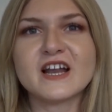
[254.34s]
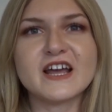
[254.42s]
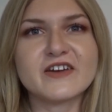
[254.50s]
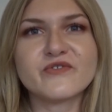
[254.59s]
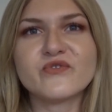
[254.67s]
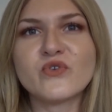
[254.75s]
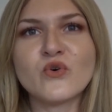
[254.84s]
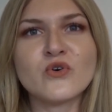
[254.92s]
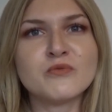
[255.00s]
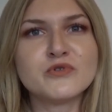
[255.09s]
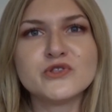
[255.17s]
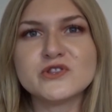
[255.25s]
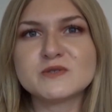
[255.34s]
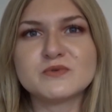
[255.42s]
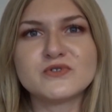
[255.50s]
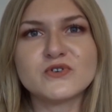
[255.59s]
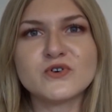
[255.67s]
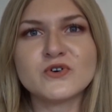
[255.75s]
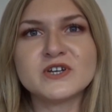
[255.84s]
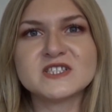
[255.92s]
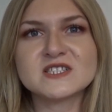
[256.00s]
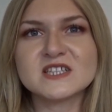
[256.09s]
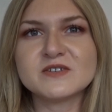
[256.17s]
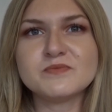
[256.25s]
like 4 months before
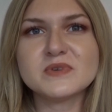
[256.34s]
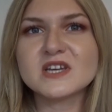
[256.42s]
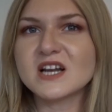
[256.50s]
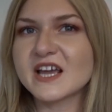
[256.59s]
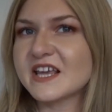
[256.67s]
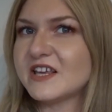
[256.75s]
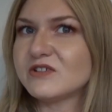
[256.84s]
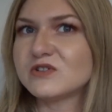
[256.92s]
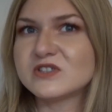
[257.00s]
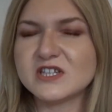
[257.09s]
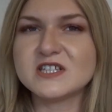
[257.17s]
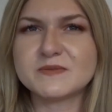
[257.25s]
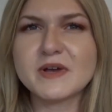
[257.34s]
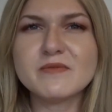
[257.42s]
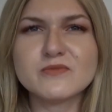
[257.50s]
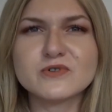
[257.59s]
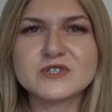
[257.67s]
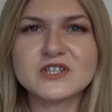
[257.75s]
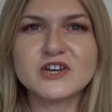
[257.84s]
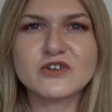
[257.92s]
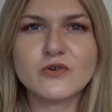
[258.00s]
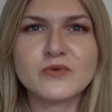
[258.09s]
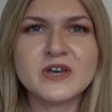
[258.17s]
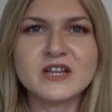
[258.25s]
his Olympia. Like he'd spend most of the year
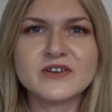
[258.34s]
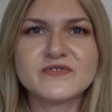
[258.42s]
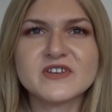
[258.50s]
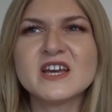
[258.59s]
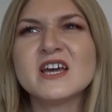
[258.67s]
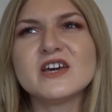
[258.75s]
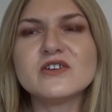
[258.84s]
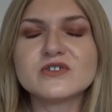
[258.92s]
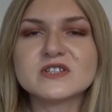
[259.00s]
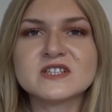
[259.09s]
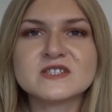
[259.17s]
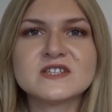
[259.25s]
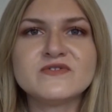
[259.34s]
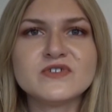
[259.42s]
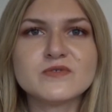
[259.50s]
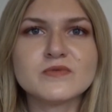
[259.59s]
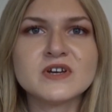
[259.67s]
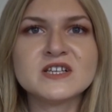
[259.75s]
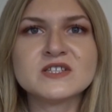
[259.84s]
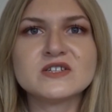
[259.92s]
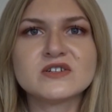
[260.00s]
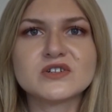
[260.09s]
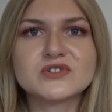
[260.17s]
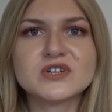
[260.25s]
not weightlifting. There's different ways you
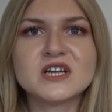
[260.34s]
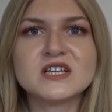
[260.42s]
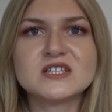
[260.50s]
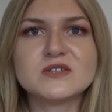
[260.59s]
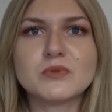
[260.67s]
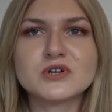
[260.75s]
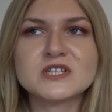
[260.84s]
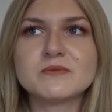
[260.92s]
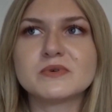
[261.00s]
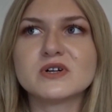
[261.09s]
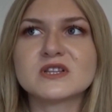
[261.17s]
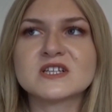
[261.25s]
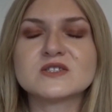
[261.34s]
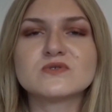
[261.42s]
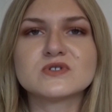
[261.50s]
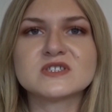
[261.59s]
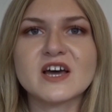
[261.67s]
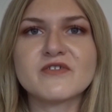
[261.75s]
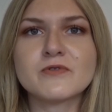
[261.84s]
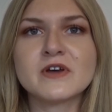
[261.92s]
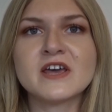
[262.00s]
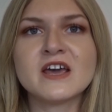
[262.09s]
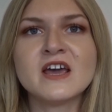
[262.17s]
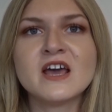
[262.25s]
can train to bodybuild. There's no set
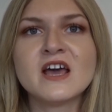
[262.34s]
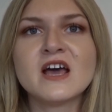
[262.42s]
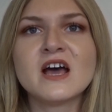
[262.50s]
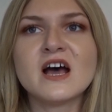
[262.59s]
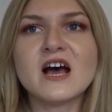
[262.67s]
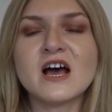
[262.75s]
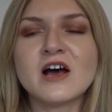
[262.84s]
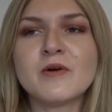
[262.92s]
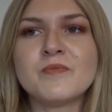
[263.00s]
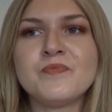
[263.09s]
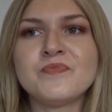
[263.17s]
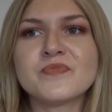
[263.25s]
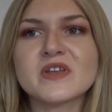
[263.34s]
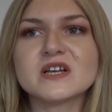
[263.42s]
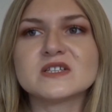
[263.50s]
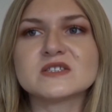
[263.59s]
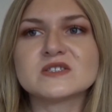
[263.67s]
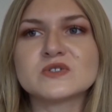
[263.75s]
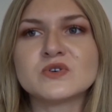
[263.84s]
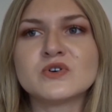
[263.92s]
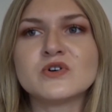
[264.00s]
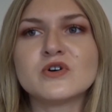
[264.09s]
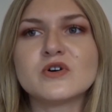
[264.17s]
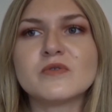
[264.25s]
way.
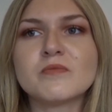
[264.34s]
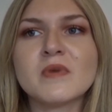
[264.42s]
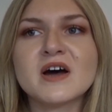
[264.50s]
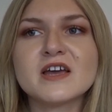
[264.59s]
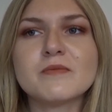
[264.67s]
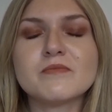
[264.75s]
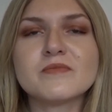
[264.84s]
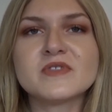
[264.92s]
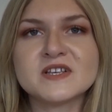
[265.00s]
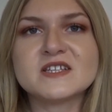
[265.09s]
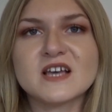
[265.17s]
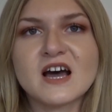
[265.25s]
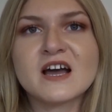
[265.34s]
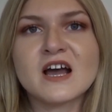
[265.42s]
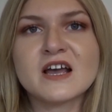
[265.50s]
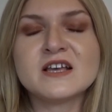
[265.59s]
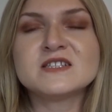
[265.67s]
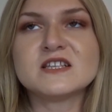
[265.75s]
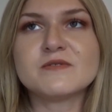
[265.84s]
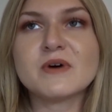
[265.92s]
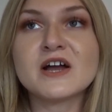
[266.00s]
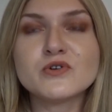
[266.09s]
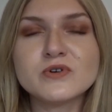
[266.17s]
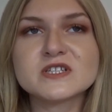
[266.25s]
So
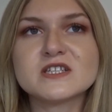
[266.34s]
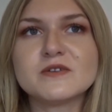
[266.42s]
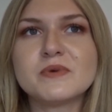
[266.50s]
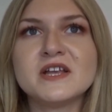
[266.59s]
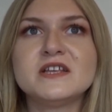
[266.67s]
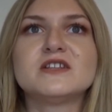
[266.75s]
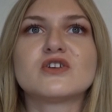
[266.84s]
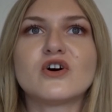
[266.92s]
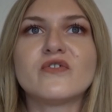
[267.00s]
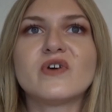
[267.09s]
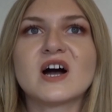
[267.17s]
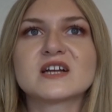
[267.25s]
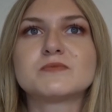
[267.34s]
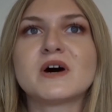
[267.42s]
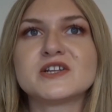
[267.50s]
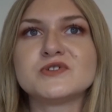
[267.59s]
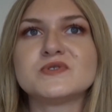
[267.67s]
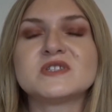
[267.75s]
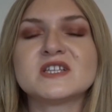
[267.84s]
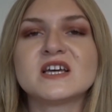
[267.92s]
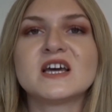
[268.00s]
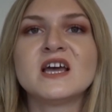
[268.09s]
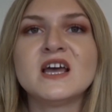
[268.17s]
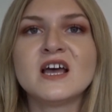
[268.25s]
I know it's an opinion, not a fact, but I do
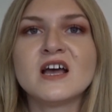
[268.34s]
say